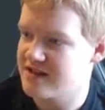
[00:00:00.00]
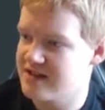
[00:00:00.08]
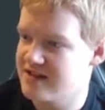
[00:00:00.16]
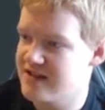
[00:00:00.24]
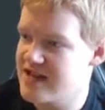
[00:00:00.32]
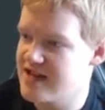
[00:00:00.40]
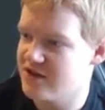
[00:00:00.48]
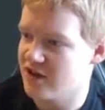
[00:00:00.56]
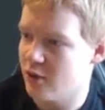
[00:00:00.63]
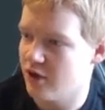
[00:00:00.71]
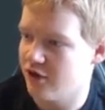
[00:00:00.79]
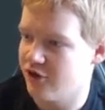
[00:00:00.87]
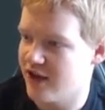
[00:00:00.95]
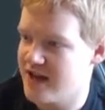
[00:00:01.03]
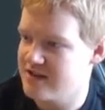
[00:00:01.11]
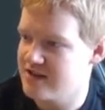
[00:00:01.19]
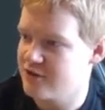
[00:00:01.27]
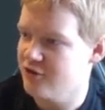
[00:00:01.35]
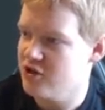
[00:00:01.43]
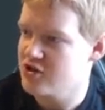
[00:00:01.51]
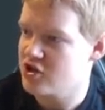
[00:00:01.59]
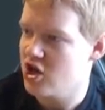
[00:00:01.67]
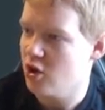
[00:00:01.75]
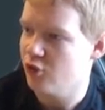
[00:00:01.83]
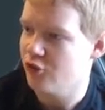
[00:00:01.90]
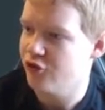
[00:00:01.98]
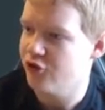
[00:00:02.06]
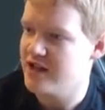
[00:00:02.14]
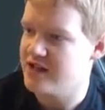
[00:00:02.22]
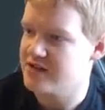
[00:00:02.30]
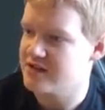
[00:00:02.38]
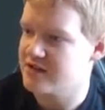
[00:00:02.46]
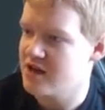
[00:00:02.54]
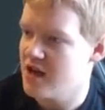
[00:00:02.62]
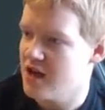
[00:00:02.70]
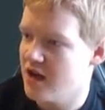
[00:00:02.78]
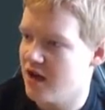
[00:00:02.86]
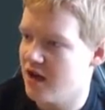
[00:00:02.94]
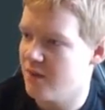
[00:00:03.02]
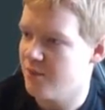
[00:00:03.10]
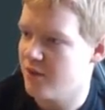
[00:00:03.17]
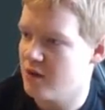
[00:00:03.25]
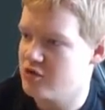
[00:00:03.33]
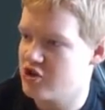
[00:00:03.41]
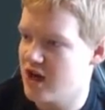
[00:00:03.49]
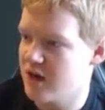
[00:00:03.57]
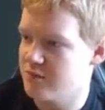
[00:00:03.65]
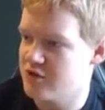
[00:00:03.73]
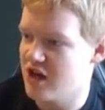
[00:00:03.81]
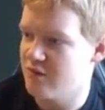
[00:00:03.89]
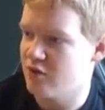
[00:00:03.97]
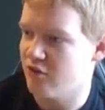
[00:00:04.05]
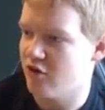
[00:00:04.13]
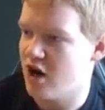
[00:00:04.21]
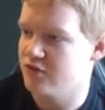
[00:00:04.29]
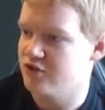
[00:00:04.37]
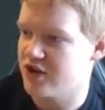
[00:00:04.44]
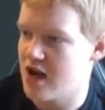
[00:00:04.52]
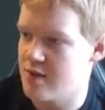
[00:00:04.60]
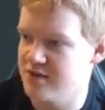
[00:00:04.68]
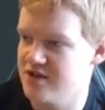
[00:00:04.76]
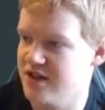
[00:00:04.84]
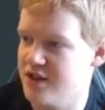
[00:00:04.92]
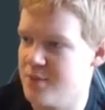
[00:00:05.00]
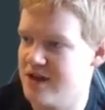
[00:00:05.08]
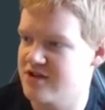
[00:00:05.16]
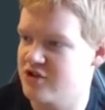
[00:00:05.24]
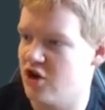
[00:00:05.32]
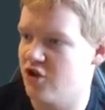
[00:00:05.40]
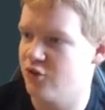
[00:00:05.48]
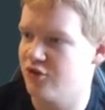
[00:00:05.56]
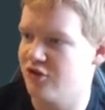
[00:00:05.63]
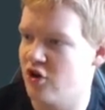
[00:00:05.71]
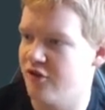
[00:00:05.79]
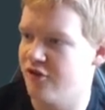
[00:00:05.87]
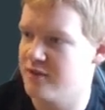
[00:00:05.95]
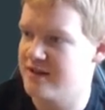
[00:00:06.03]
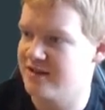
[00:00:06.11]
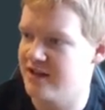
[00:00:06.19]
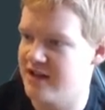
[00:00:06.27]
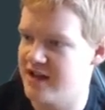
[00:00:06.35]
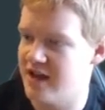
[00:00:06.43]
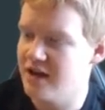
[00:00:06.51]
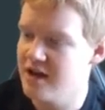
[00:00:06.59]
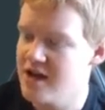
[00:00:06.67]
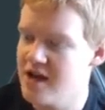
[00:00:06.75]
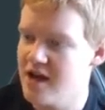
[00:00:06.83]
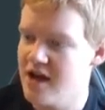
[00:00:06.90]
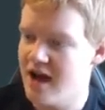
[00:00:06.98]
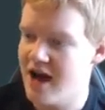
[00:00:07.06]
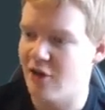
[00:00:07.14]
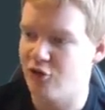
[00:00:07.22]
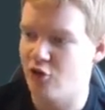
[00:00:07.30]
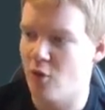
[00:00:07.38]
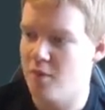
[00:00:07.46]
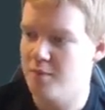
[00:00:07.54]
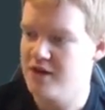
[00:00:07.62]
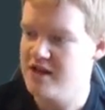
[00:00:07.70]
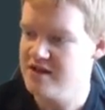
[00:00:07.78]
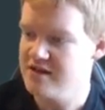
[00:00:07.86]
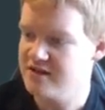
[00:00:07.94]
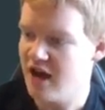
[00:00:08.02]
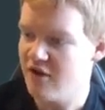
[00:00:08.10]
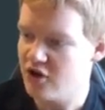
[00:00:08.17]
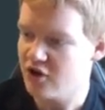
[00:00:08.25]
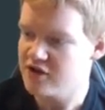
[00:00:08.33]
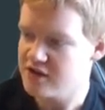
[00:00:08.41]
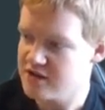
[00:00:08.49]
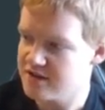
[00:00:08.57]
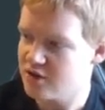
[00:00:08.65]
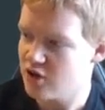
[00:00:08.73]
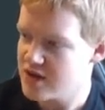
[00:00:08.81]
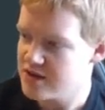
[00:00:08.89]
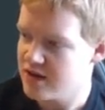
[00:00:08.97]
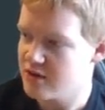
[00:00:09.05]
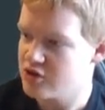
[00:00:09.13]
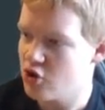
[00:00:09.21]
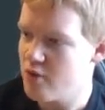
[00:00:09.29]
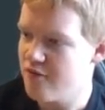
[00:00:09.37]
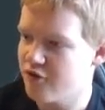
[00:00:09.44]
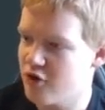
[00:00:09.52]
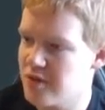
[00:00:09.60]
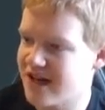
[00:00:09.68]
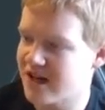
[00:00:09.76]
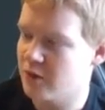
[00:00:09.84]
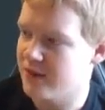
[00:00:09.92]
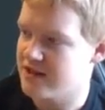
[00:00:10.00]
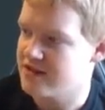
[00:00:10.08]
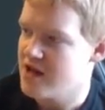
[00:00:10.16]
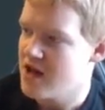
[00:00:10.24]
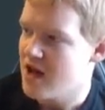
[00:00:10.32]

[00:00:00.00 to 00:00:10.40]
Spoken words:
the season, I want to say. It's his first goal since those Shamrock Rovers games. Doesn't have the best start to his life, admittedly, here at Dortmund, but he's carrying on. He's coming through a little bit,